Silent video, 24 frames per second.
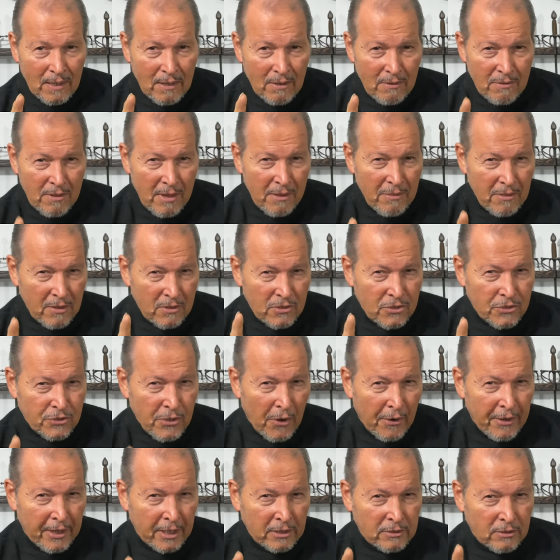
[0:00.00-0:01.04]
then they're
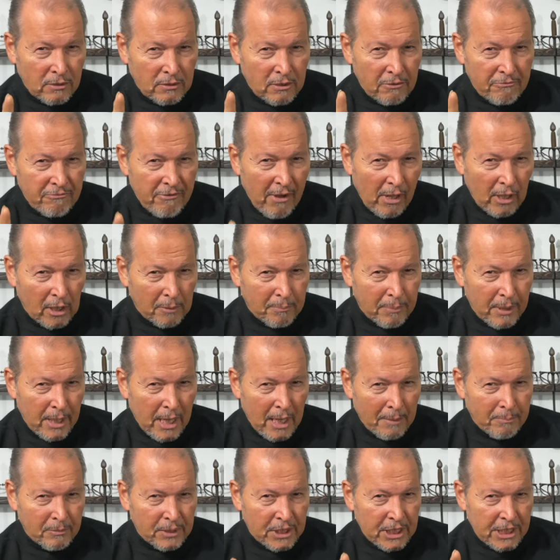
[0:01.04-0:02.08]
starting to develop
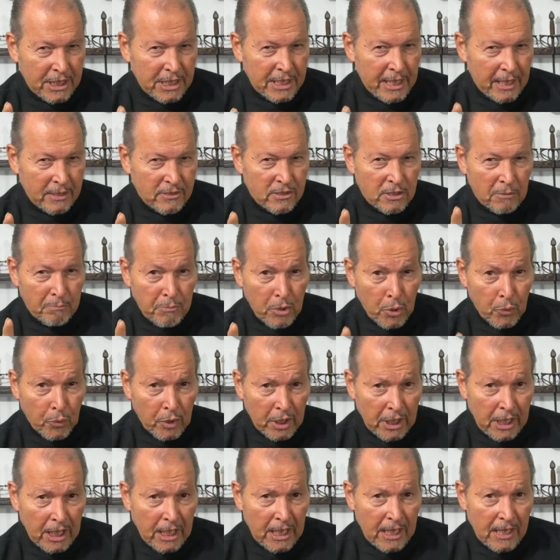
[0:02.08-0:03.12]
MDS
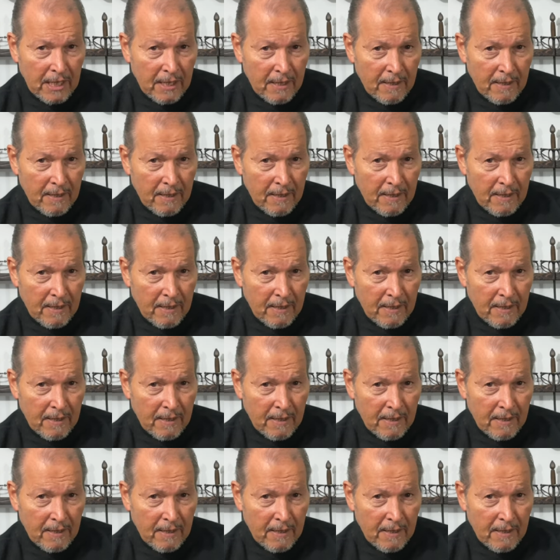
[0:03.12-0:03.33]
immunity.